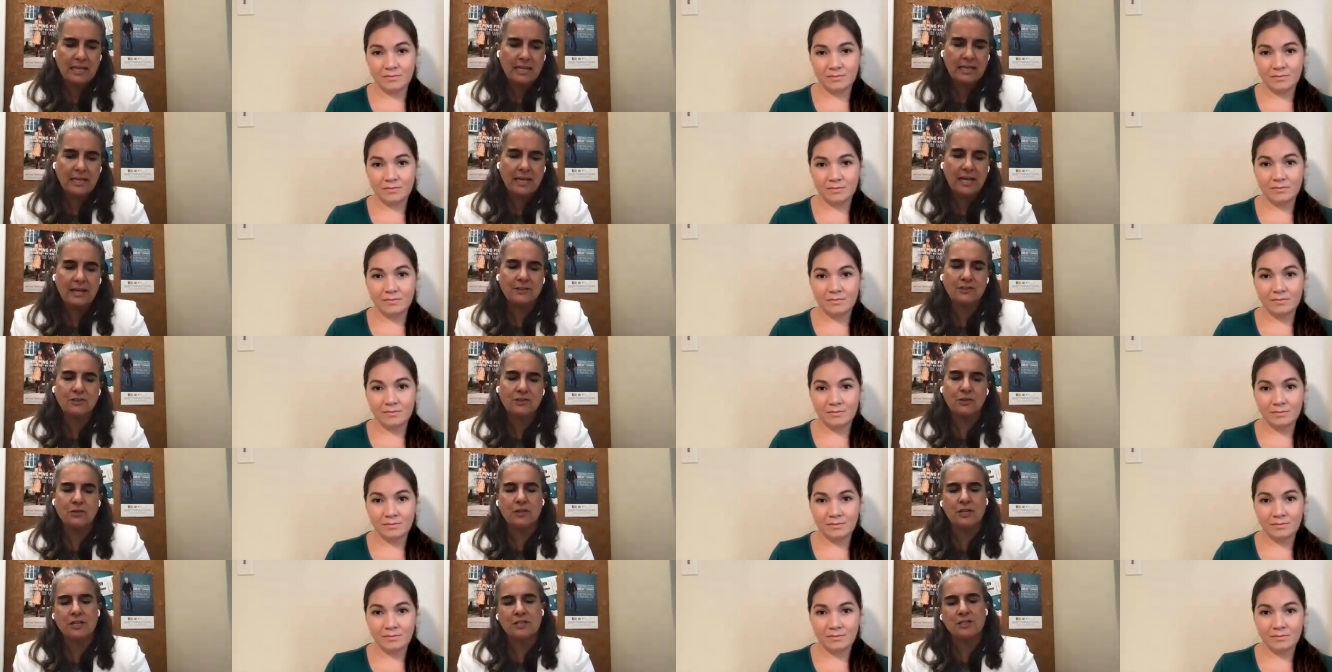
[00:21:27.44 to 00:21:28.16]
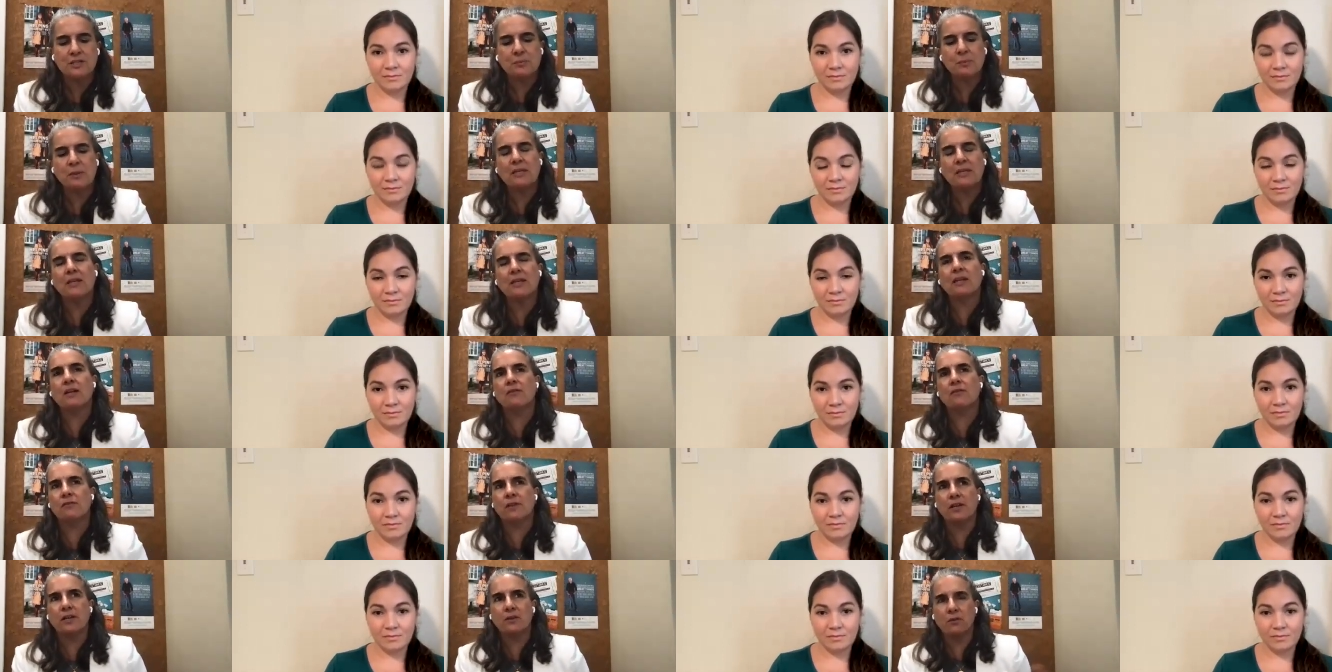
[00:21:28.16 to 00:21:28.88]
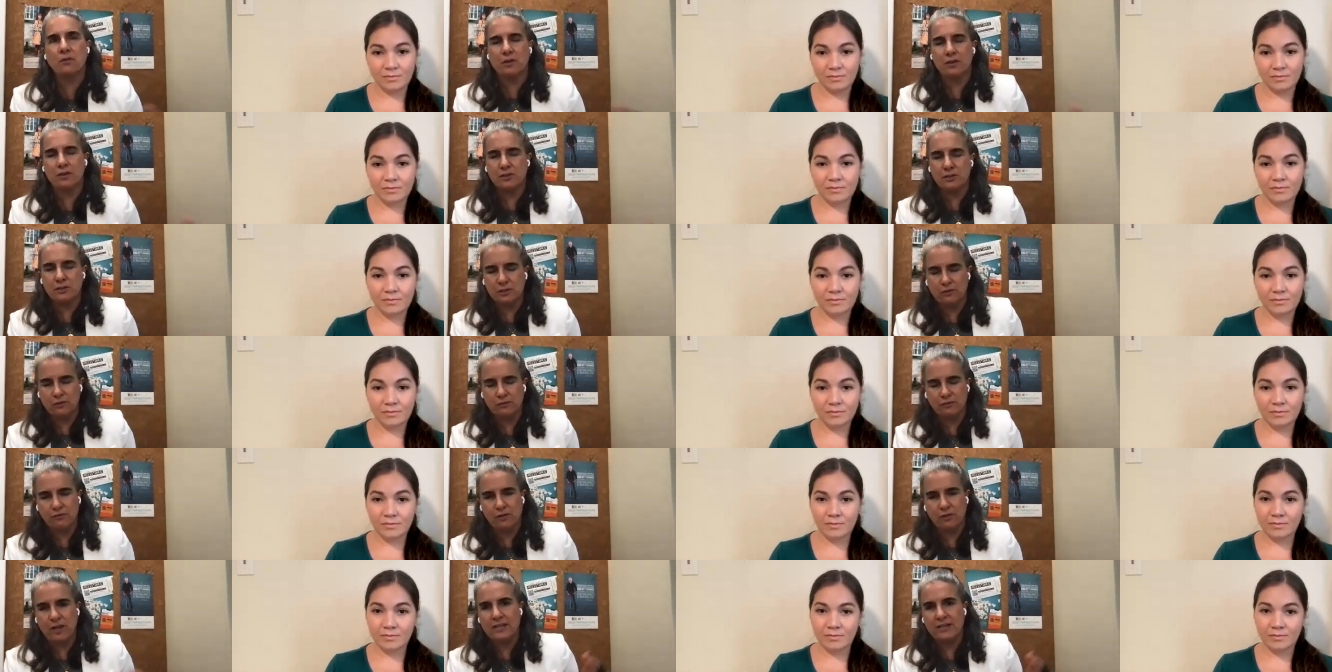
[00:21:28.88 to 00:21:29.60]
Speaker 1: yeah so then speaking of like going to
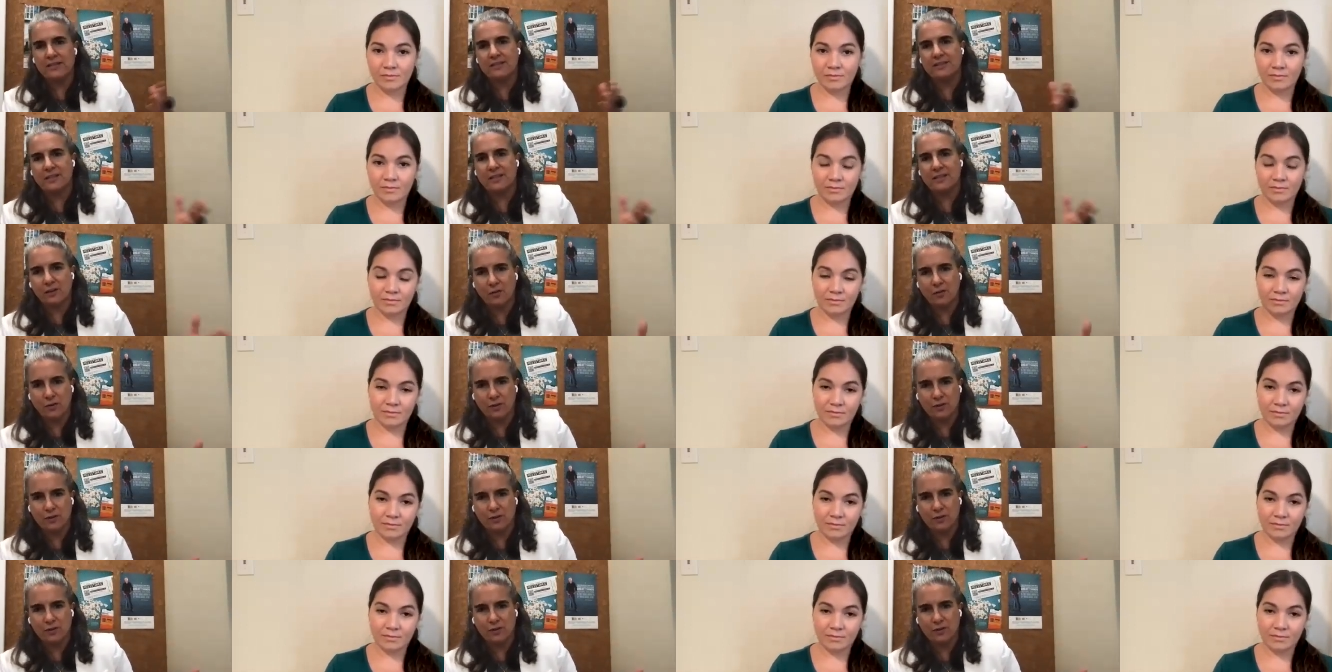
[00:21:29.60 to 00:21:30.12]
the friends and